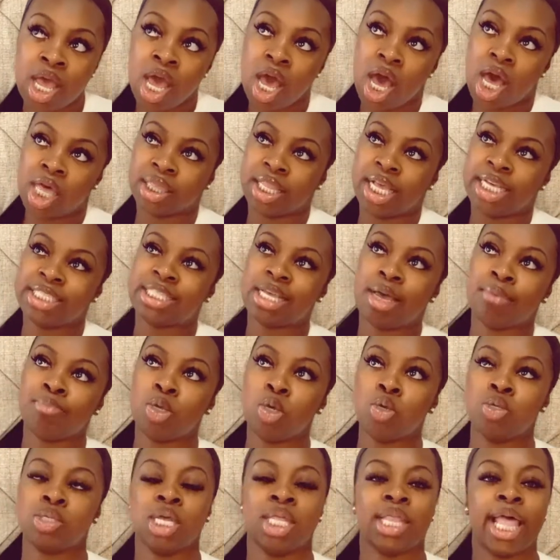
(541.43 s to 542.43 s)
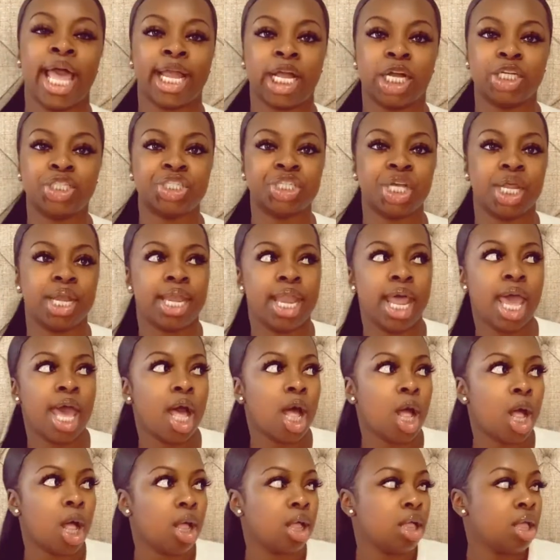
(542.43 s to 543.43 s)
unless I'm using like a
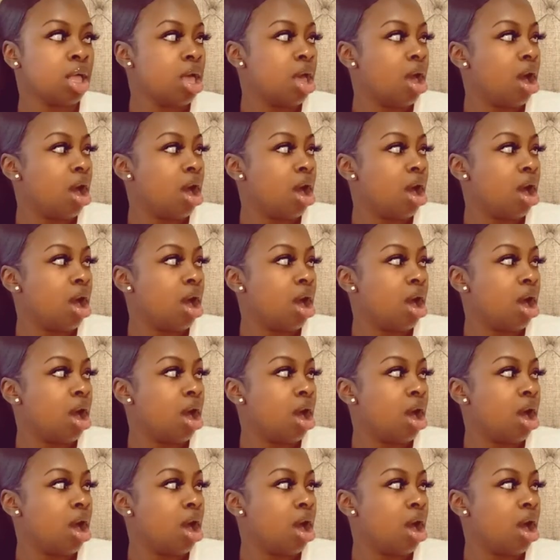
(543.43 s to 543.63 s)
Chanel